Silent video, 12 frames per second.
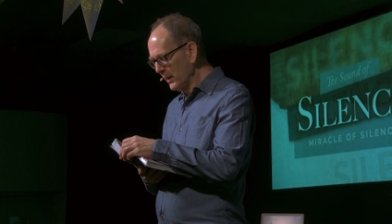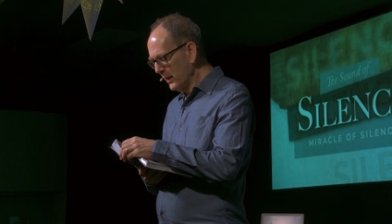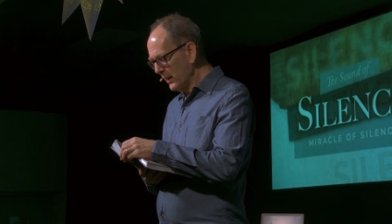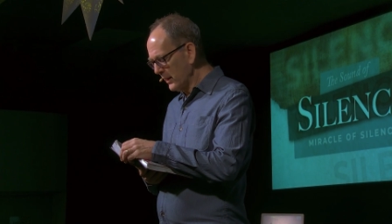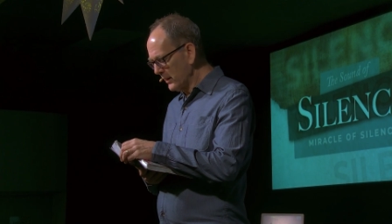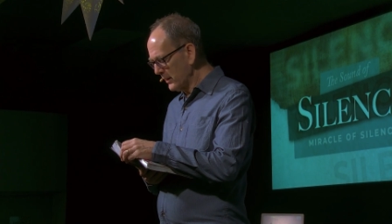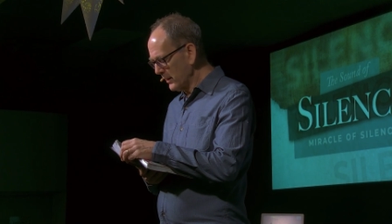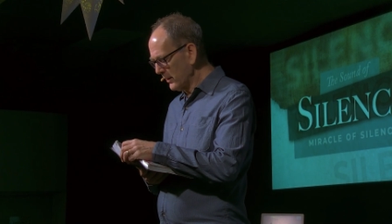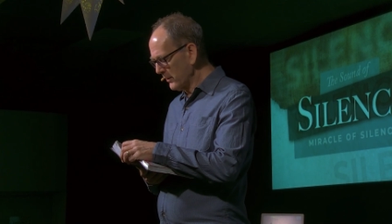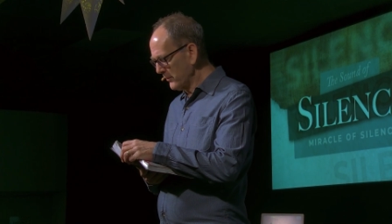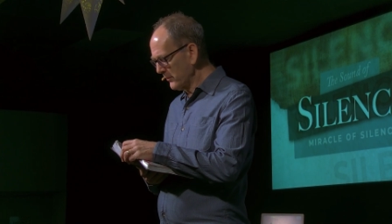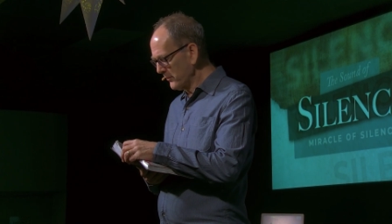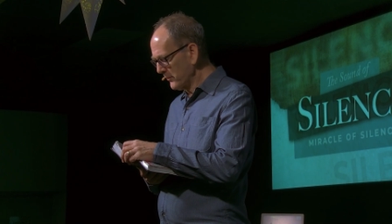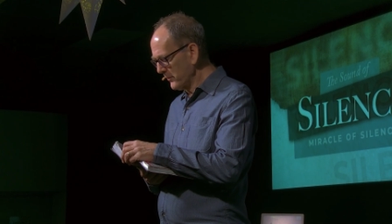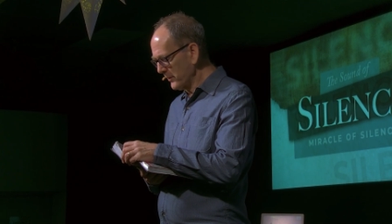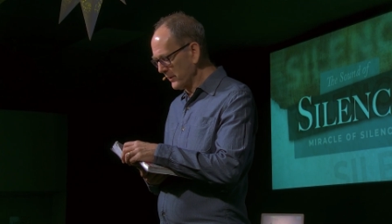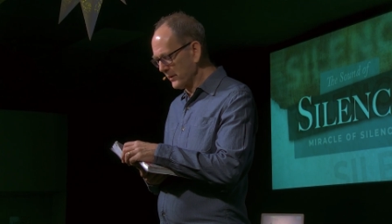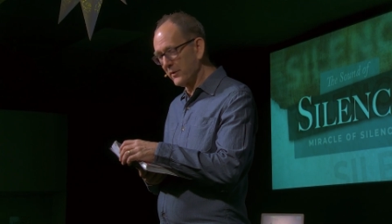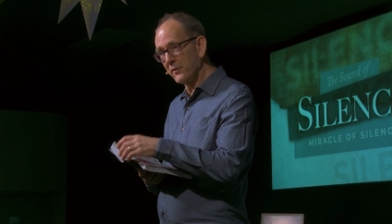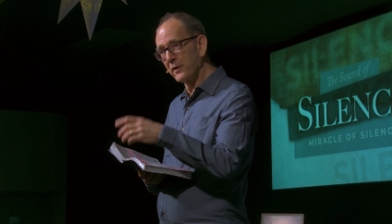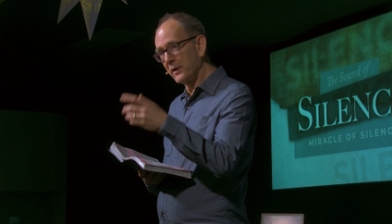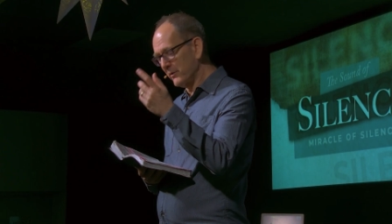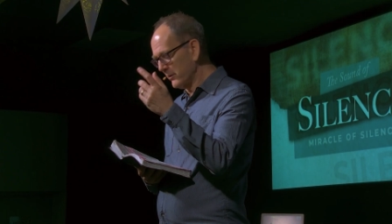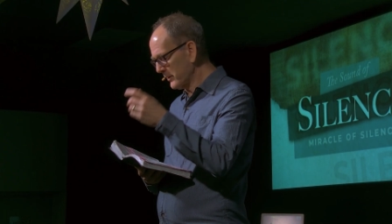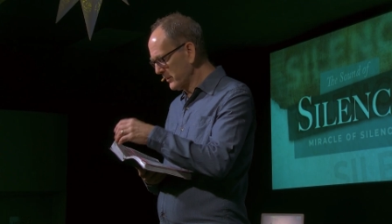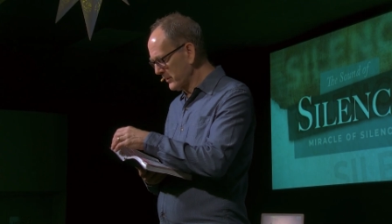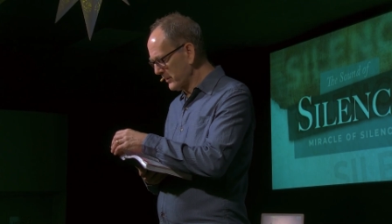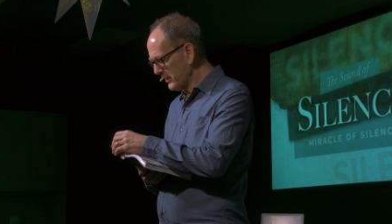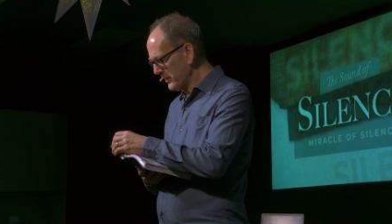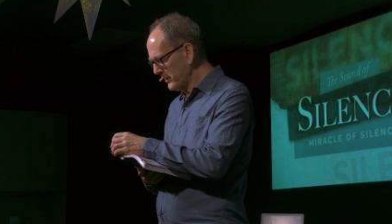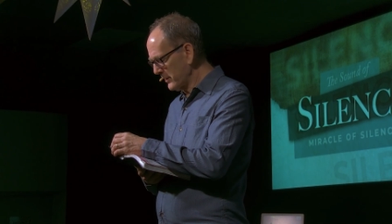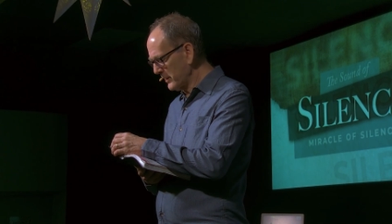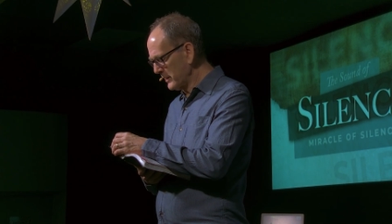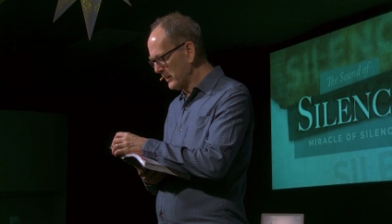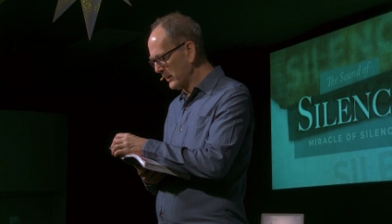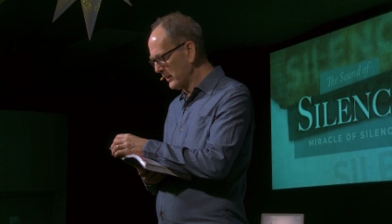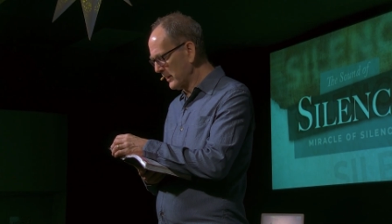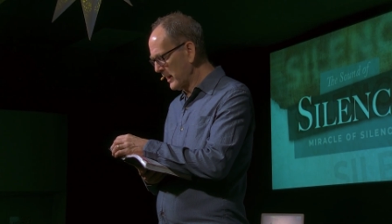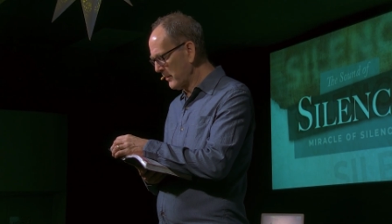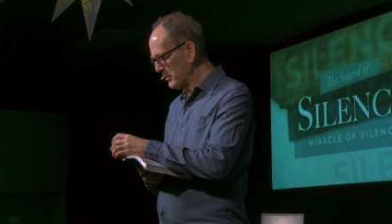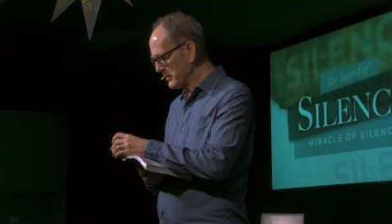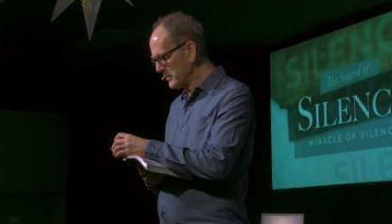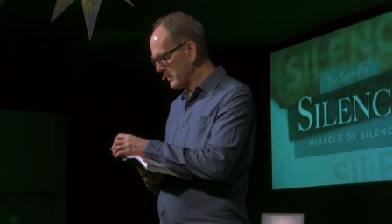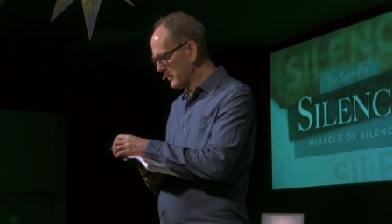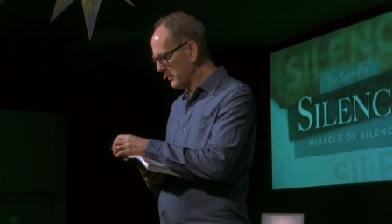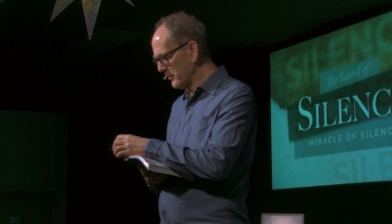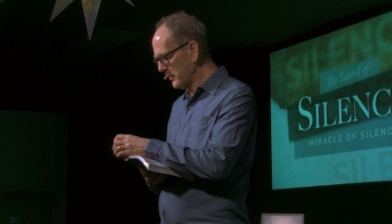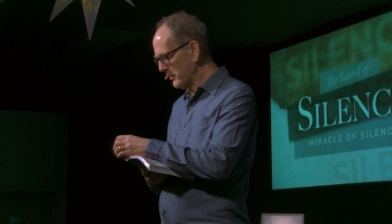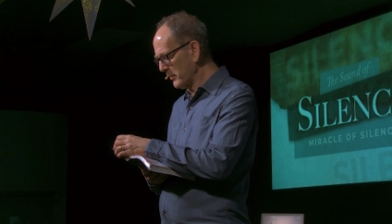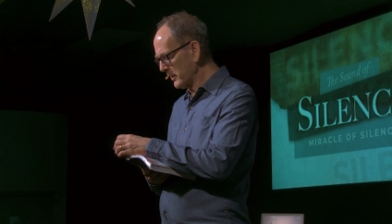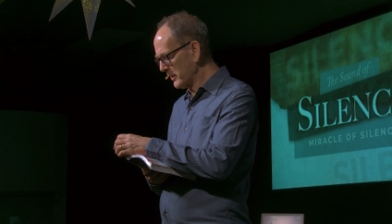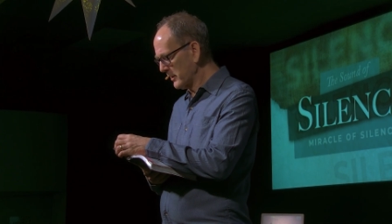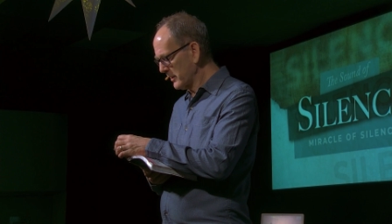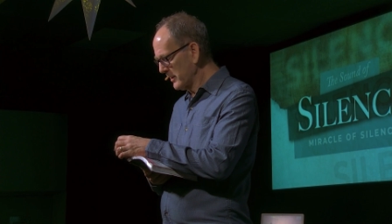And uh, I called Eric. Uh, anything happens, I call Eric.